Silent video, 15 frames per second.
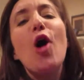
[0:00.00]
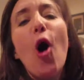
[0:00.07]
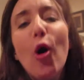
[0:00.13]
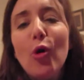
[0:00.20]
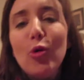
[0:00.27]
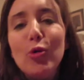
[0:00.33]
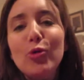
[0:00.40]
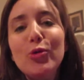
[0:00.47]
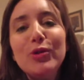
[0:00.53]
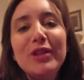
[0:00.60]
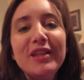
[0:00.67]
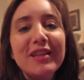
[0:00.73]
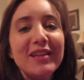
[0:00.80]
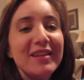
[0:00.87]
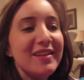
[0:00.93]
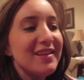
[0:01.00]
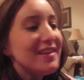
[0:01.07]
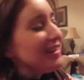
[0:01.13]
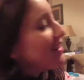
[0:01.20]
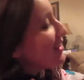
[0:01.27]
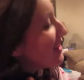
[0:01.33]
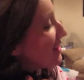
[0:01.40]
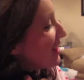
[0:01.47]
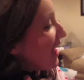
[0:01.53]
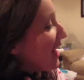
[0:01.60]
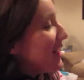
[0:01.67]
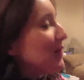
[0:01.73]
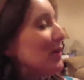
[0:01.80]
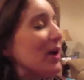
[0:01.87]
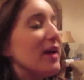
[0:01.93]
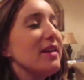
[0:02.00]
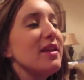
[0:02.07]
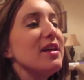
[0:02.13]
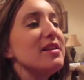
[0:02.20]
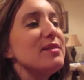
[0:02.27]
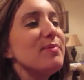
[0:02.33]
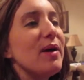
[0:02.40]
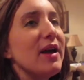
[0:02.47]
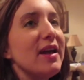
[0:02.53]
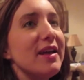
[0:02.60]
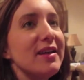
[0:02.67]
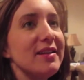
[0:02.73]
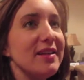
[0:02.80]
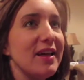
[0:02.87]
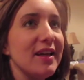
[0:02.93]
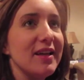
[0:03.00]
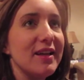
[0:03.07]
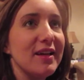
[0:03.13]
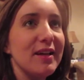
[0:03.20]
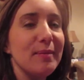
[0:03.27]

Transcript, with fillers: cold. Anyway, that's my like